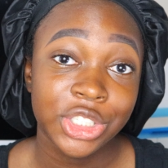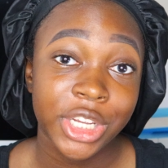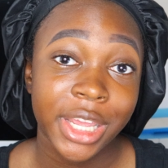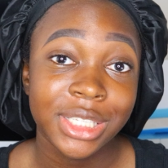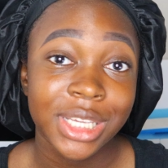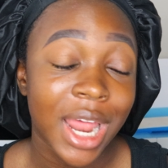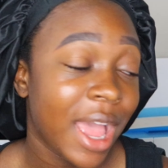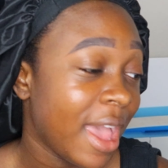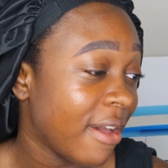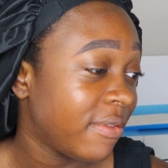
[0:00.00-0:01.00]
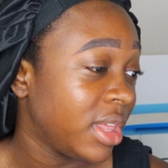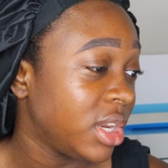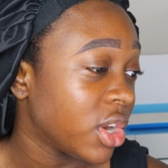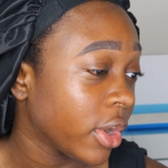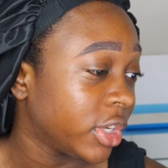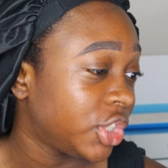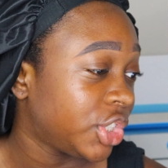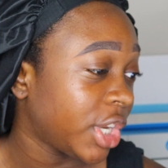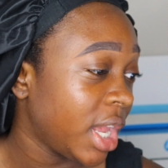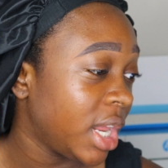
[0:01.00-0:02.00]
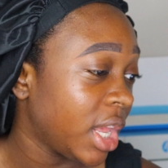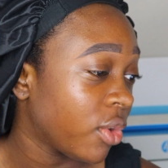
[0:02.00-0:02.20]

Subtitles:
shades and I have the darkest shade.